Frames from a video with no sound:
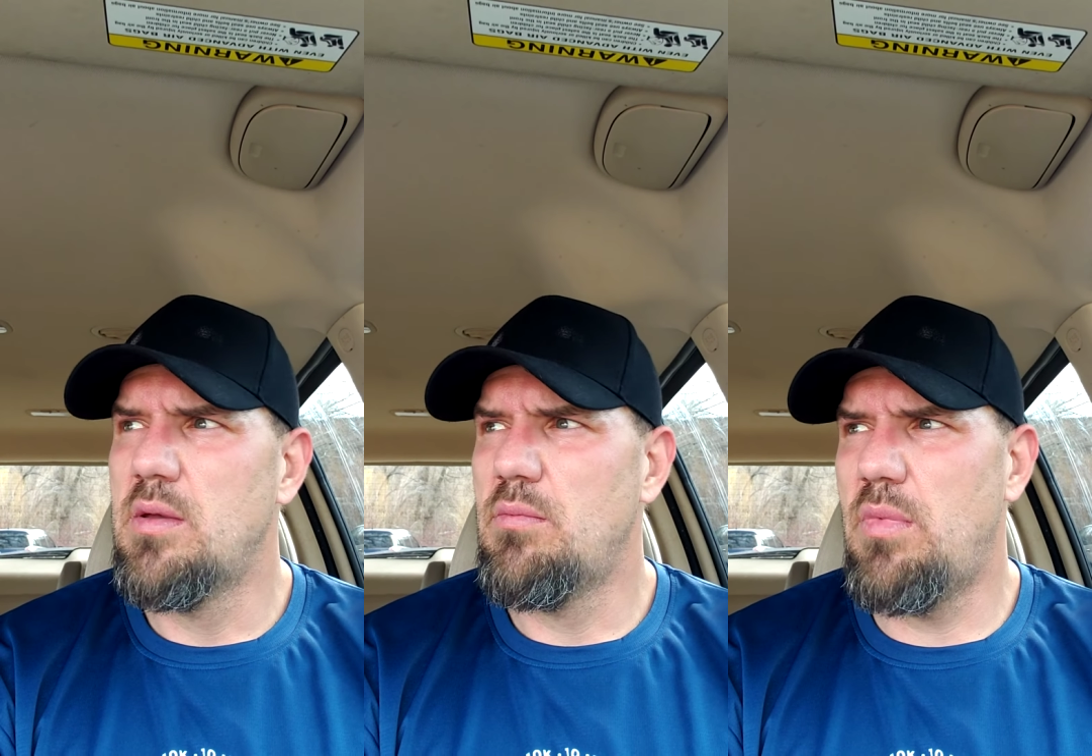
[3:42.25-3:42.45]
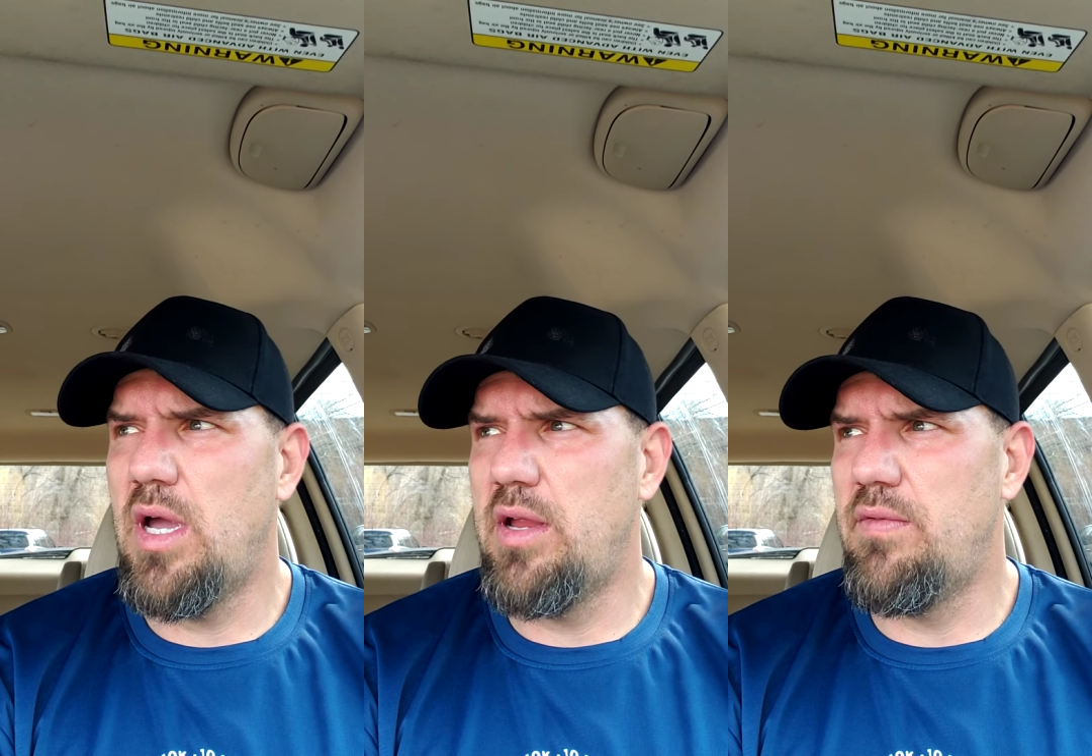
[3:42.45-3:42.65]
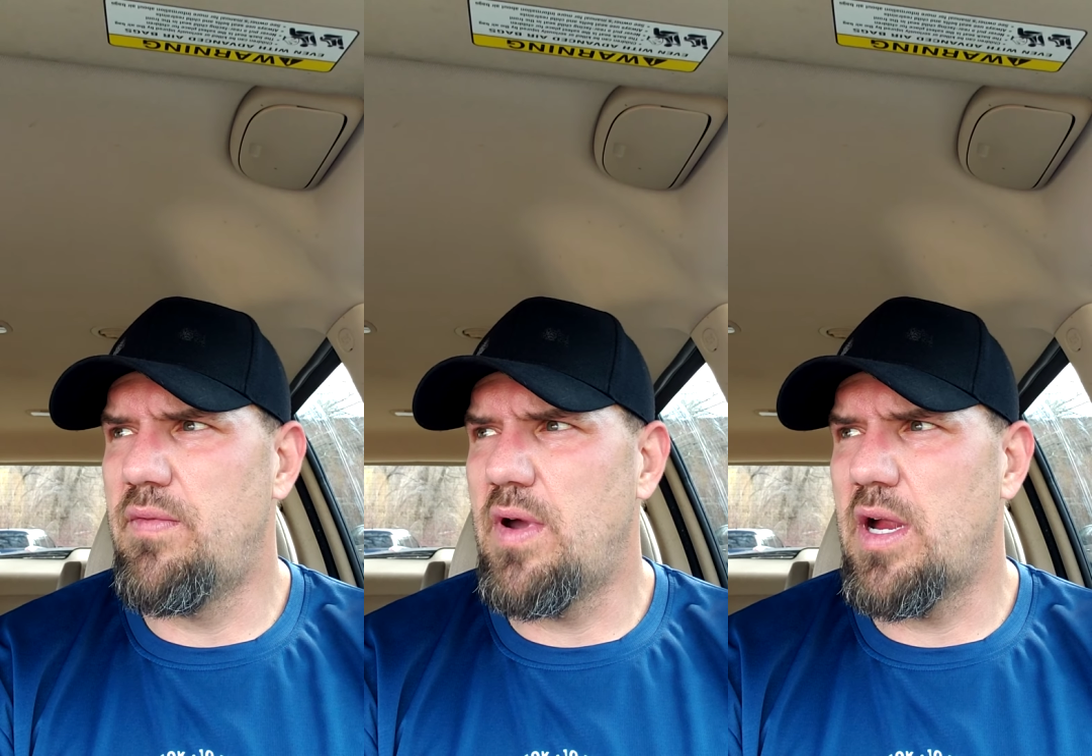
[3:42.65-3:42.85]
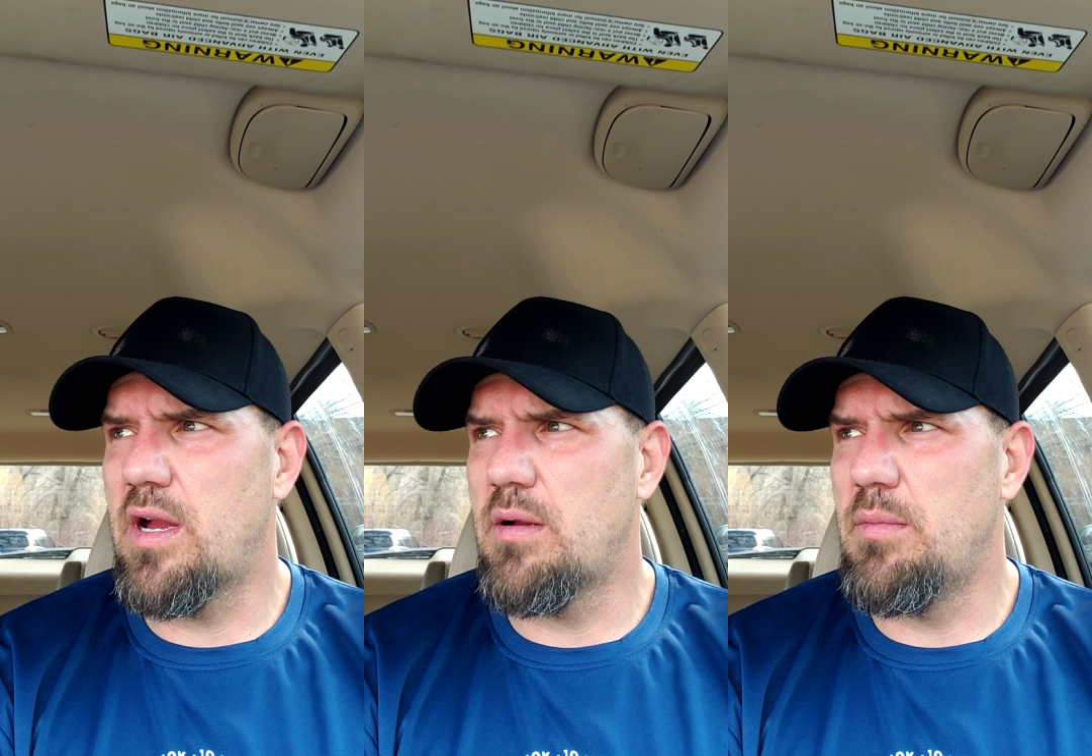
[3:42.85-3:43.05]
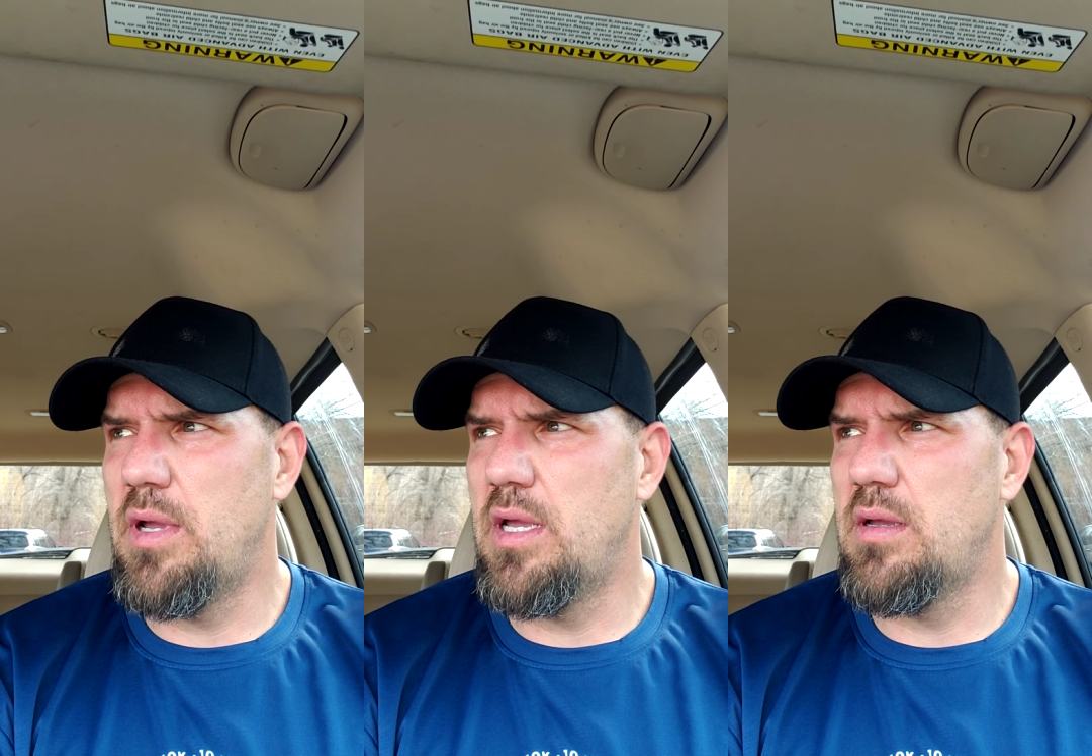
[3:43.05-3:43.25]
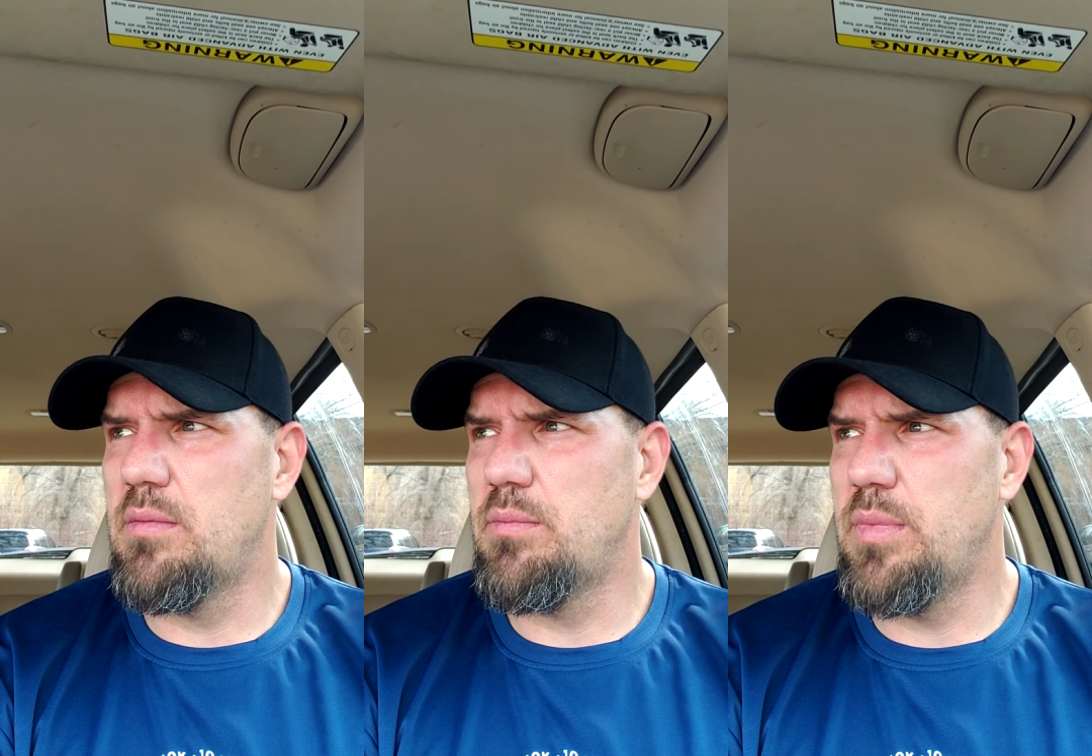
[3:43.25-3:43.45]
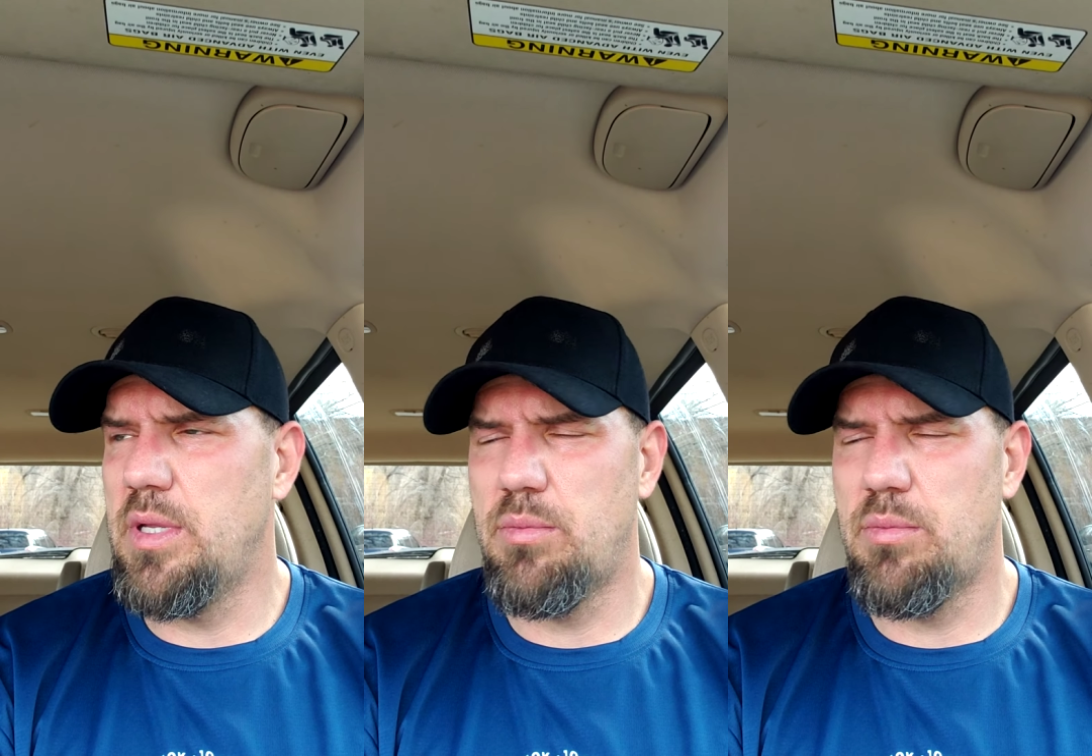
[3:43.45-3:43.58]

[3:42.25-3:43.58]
my environment, be